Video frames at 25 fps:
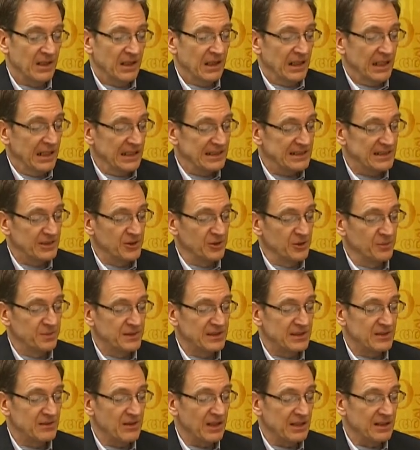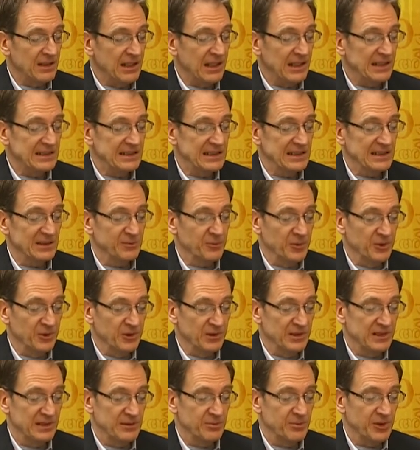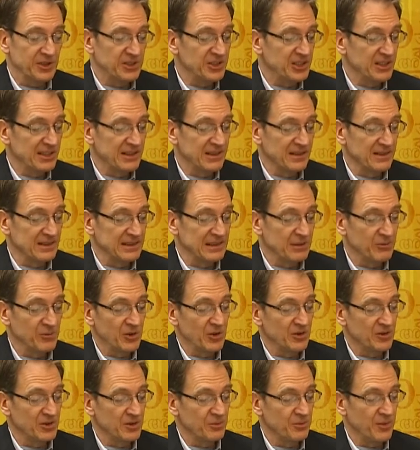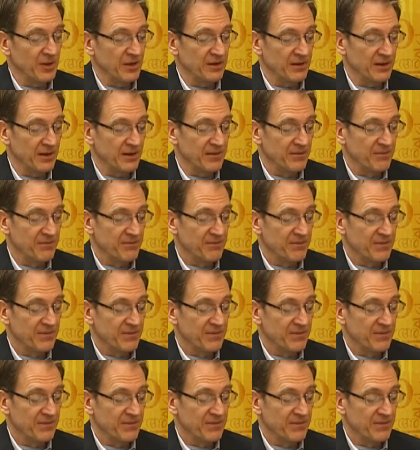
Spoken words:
He stoops to unlace his boots, but she tells him not to bother.